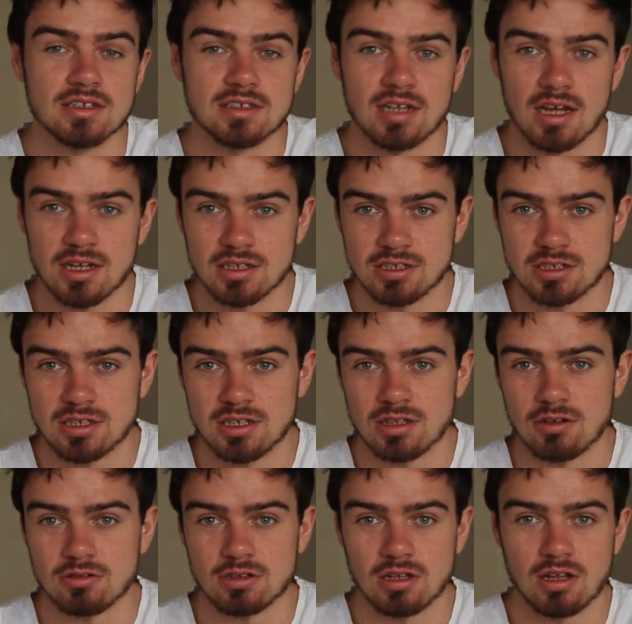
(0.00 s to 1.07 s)
tension,
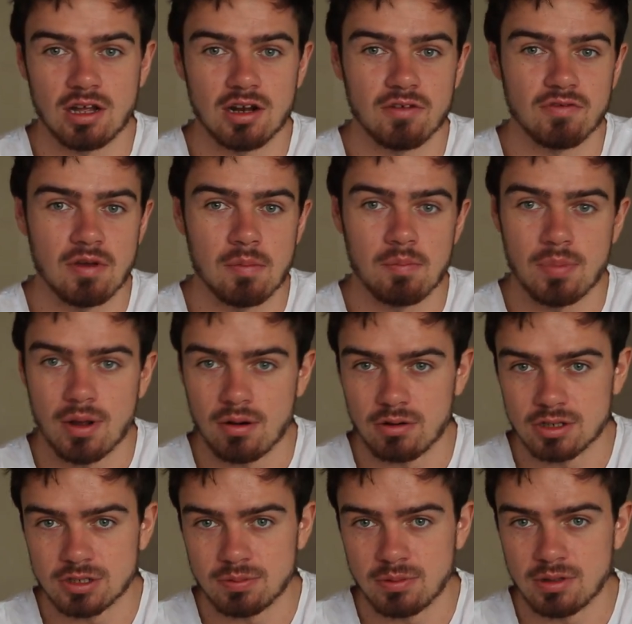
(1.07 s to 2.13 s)
there's a lot of
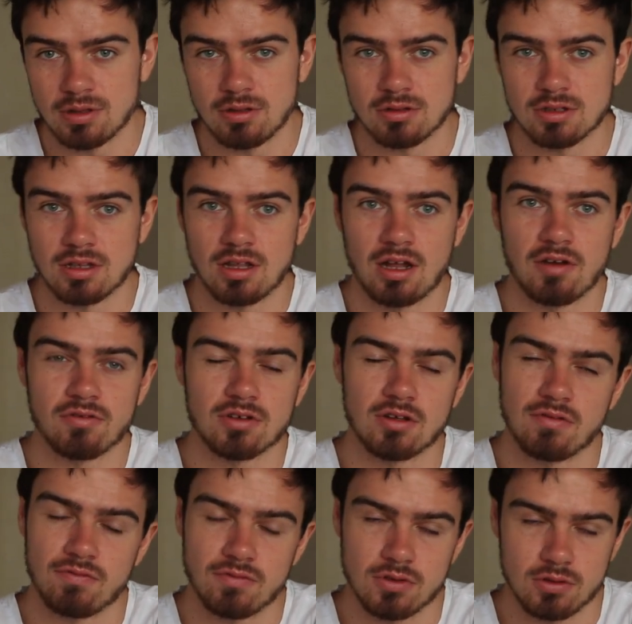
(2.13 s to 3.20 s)
embarrassment, there's a lot of
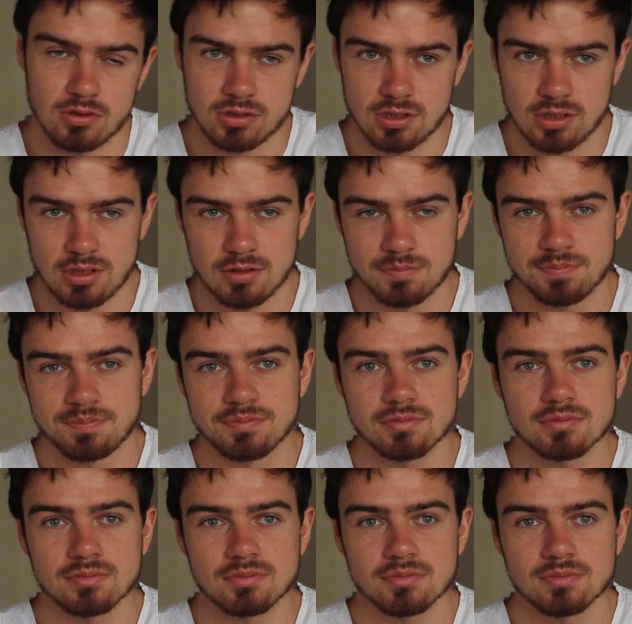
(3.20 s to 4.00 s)
confusion,